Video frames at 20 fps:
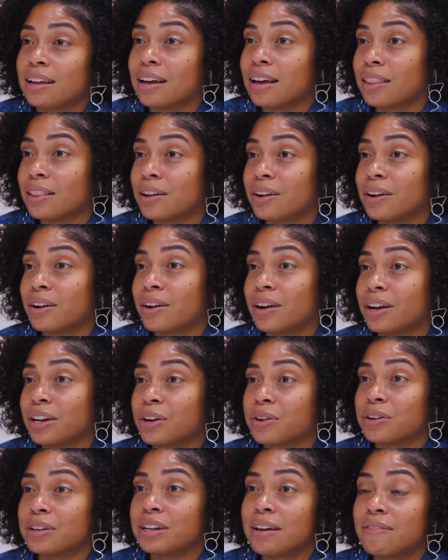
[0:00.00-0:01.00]
other and
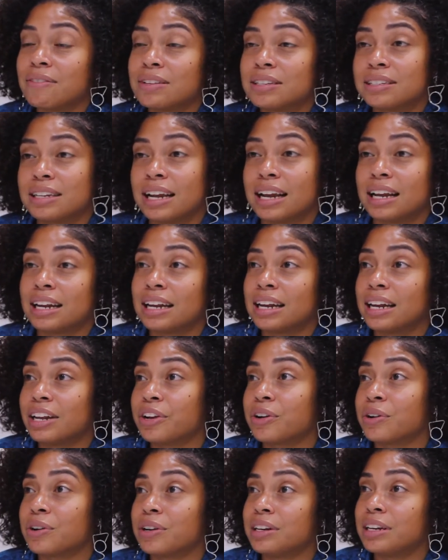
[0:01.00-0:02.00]
you're devastated and
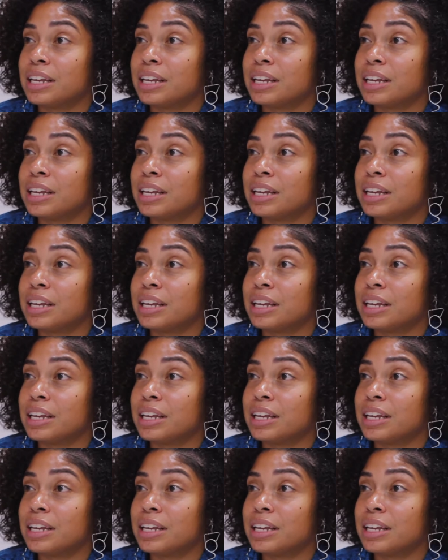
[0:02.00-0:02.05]
you're in